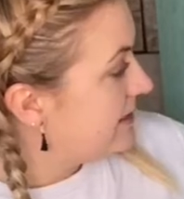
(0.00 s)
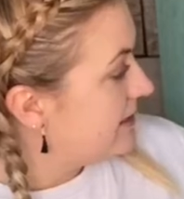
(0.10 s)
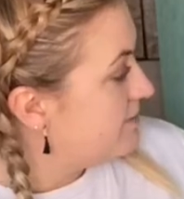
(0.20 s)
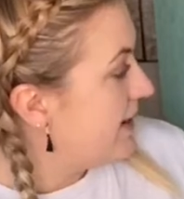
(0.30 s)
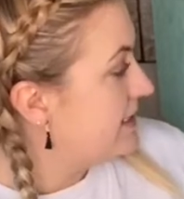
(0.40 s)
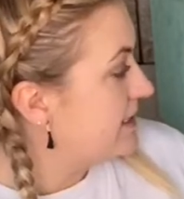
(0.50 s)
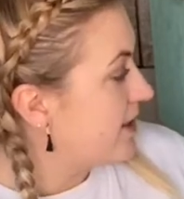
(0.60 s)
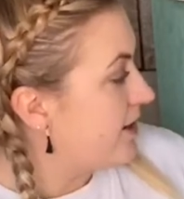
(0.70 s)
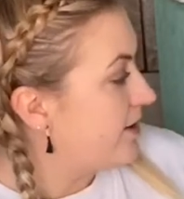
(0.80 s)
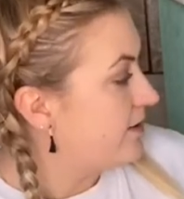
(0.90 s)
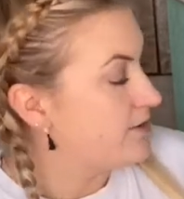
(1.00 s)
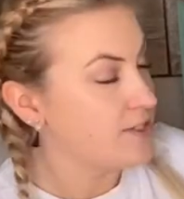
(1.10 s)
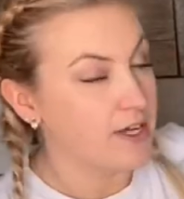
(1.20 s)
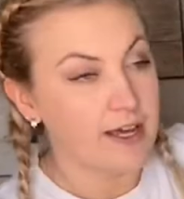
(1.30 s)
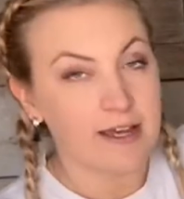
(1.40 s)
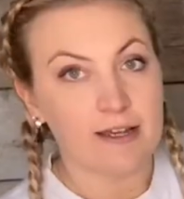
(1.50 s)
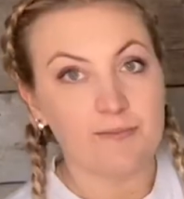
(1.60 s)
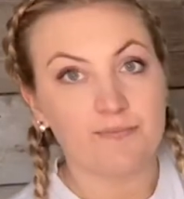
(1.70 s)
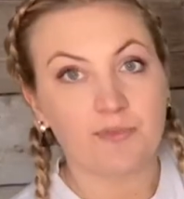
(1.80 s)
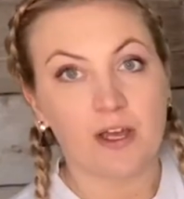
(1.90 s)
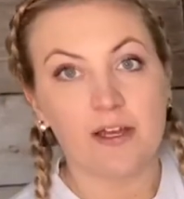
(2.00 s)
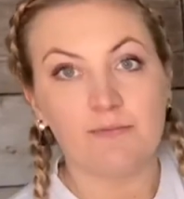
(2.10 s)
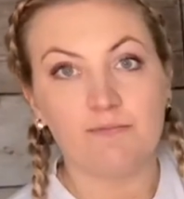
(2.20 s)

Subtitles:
the base coat. I